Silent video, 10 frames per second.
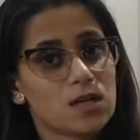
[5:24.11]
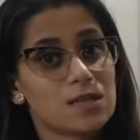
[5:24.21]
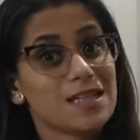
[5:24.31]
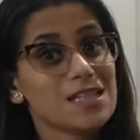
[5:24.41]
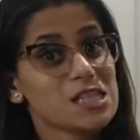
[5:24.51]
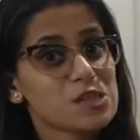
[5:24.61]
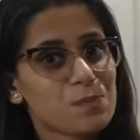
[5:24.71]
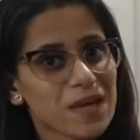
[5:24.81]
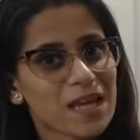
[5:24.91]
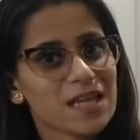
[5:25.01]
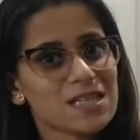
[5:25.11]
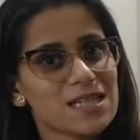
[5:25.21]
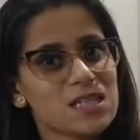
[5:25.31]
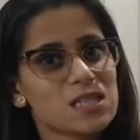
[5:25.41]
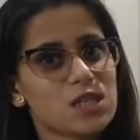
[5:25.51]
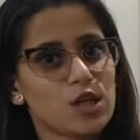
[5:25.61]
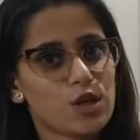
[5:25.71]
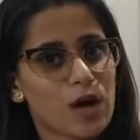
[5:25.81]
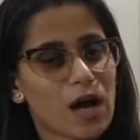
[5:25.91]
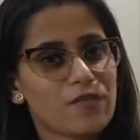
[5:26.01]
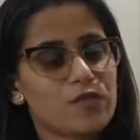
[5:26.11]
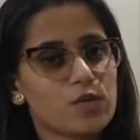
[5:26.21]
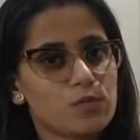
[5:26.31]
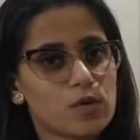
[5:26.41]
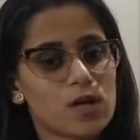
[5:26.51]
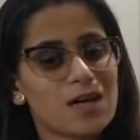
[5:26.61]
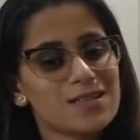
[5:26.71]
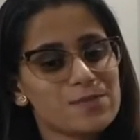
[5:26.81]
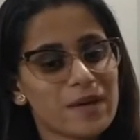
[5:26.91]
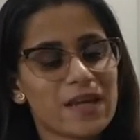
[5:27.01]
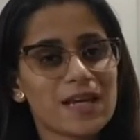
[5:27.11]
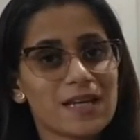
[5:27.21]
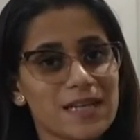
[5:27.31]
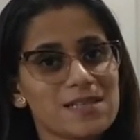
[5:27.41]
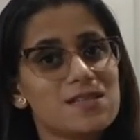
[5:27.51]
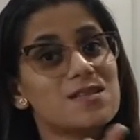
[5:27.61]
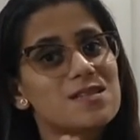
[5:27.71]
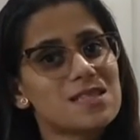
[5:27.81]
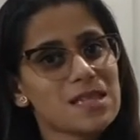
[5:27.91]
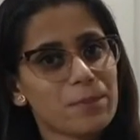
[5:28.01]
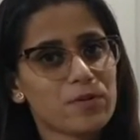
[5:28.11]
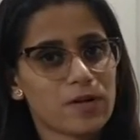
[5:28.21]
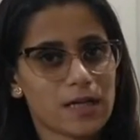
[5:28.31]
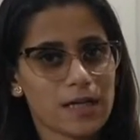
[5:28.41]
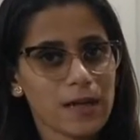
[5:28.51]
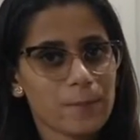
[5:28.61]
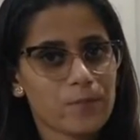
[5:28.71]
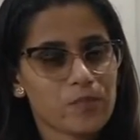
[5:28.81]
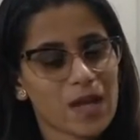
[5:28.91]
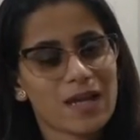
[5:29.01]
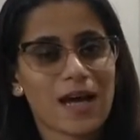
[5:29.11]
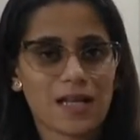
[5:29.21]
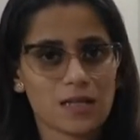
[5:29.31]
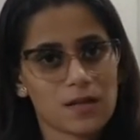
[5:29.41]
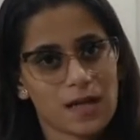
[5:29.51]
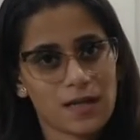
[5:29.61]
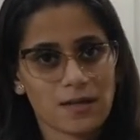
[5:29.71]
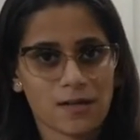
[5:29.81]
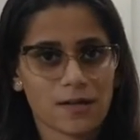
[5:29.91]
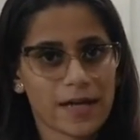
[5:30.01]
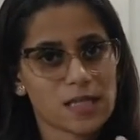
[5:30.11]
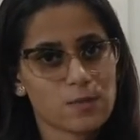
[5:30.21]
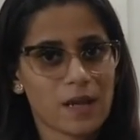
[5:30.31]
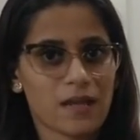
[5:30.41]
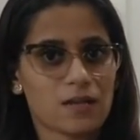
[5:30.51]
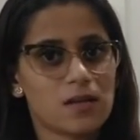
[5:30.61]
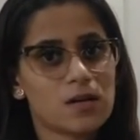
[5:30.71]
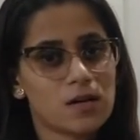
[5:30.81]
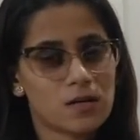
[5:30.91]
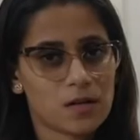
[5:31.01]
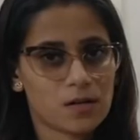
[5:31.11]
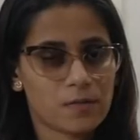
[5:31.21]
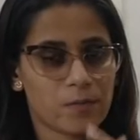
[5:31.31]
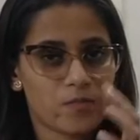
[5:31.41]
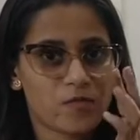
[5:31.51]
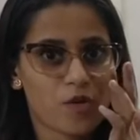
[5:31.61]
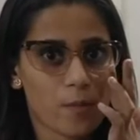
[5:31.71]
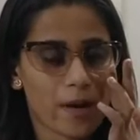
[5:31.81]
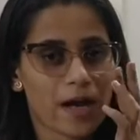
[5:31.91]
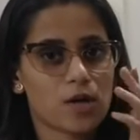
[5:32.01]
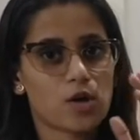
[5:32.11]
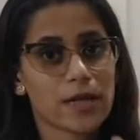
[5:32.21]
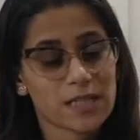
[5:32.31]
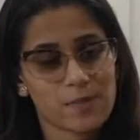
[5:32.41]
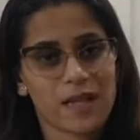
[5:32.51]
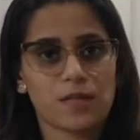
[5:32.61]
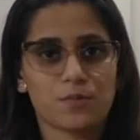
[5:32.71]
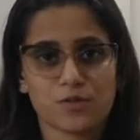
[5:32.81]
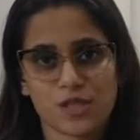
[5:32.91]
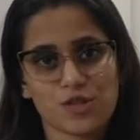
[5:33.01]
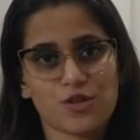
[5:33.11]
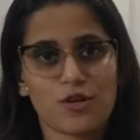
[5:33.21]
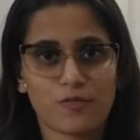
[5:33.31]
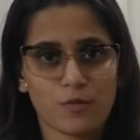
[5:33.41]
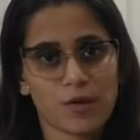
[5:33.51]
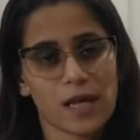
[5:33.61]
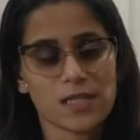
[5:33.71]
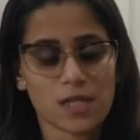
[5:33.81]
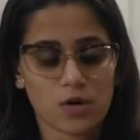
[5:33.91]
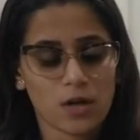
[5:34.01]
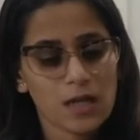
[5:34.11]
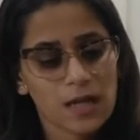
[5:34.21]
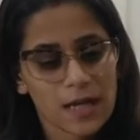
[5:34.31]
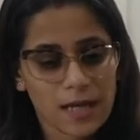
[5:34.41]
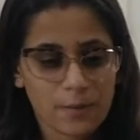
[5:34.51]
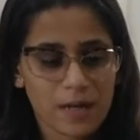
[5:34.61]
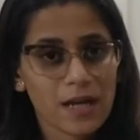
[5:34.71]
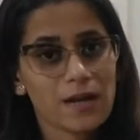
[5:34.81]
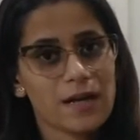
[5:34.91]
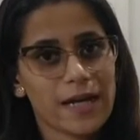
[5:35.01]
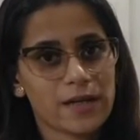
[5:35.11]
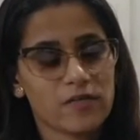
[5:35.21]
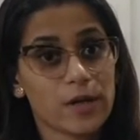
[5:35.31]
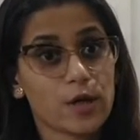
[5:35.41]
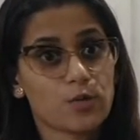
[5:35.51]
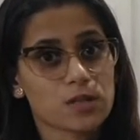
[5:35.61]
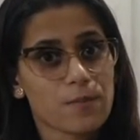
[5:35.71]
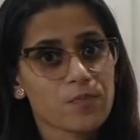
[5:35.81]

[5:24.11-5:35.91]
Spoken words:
The speaking test, you have to book a speaking test separately, and I'll explain the format or explain the procedure of bookings and all in my later videos.